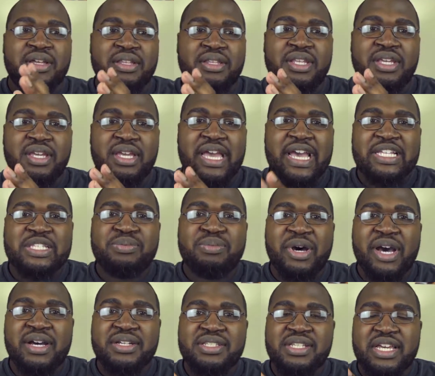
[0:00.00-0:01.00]
The
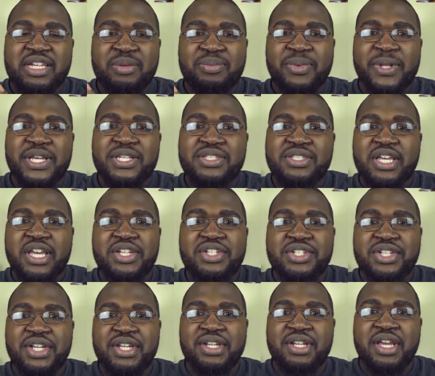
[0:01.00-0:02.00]
Xbox and the
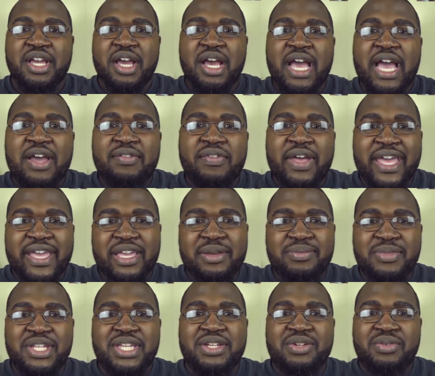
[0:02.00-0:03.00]
PlayStation have
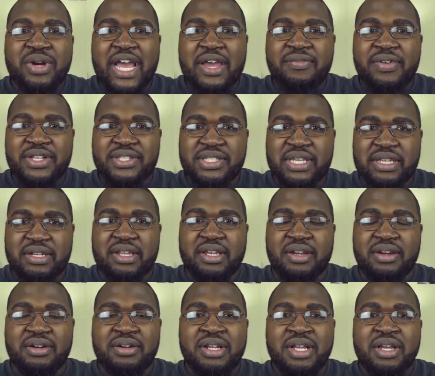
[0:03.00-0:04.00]
AMD graphics in
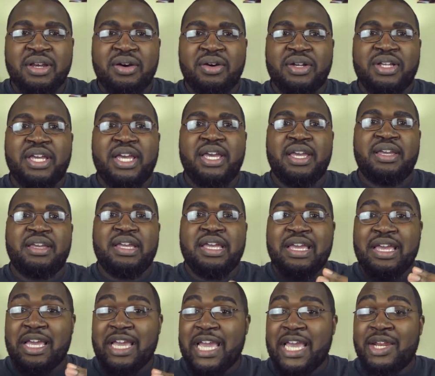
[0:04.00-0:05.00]
there.
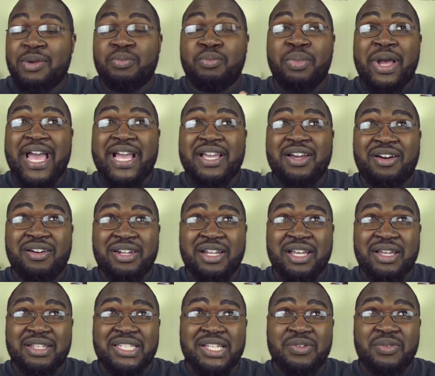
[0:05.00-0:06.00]
Okay, and back on
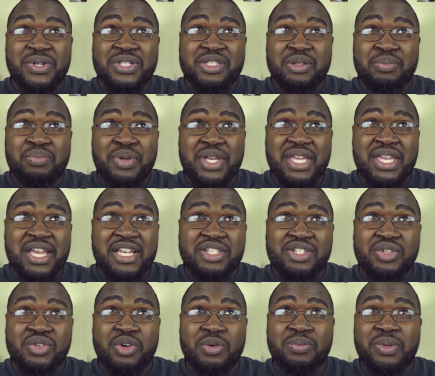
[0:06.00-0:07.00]
I think it was the
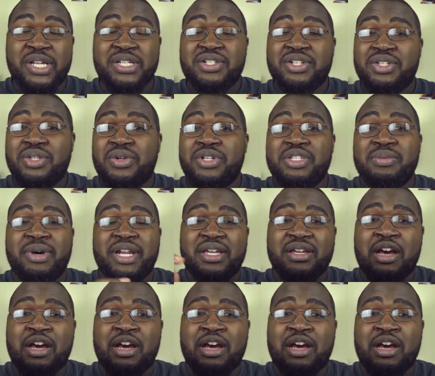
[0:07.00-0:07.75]
PS2 or PlayStation 3, somebody